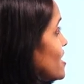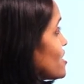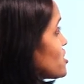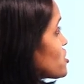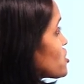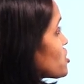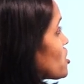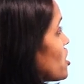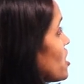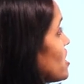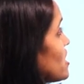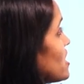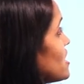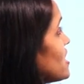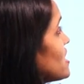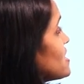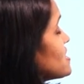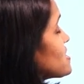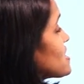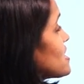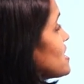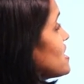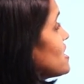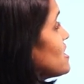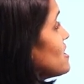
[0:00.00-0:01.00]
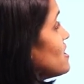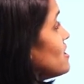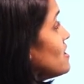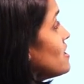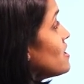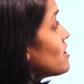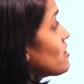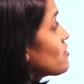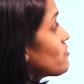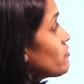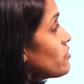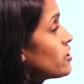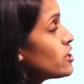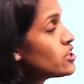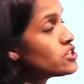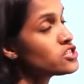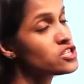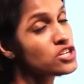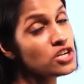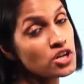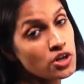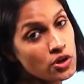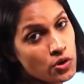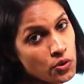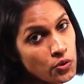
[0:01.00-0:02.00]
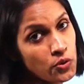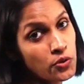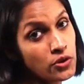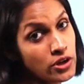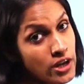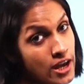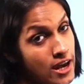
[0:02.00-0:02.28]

as solids, liquids, or